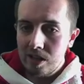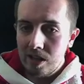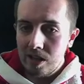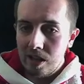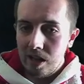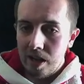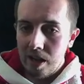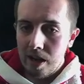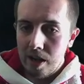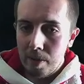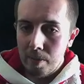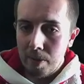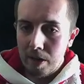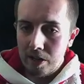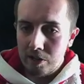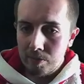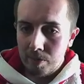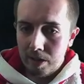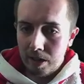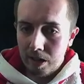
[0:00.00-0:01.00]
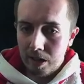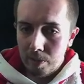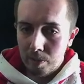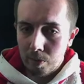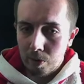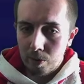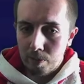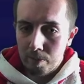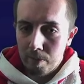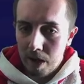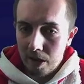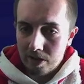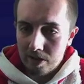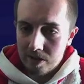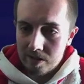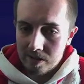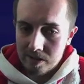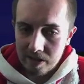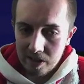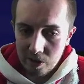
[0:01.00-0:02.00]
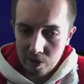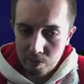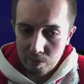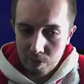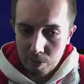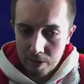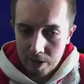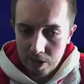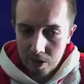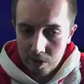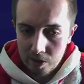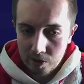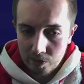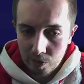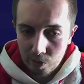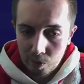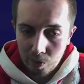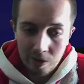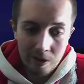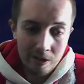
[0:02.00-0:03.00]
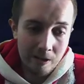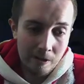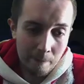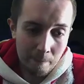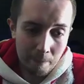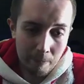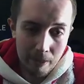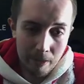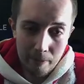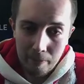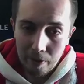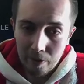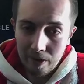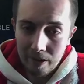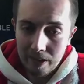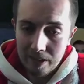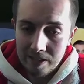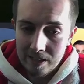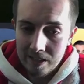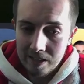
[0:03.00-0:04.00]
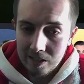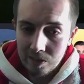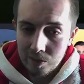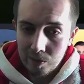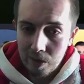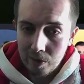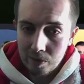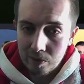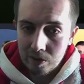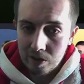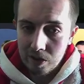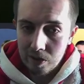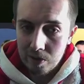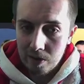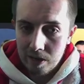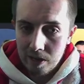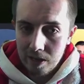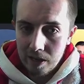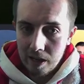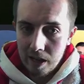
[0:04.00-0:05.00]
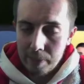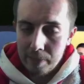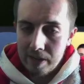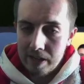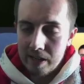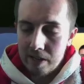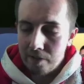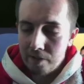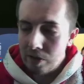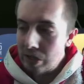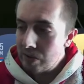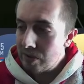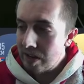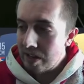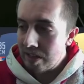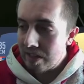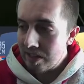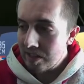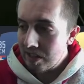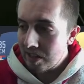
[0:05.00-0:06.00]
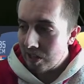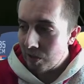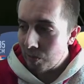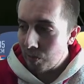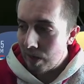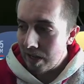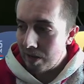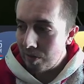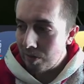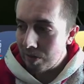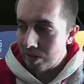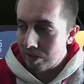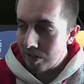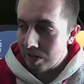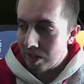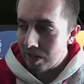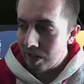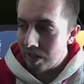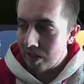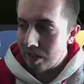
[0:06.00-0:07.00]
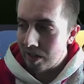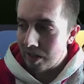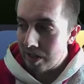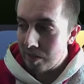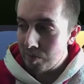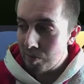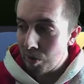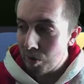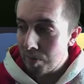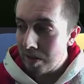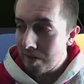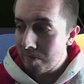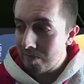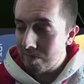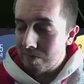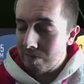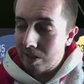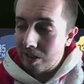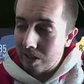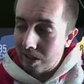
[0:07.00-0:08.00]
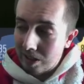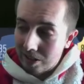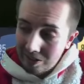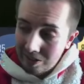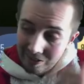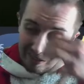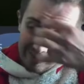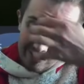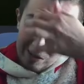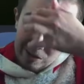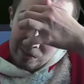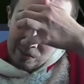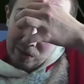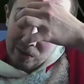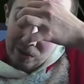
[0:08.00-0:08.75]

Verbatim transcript: players from my club. We've got Mertens in there, who probably goes for about 18 as well. So I mean, if you're doing it this kind of way, which is probably, I don't know, somewhat the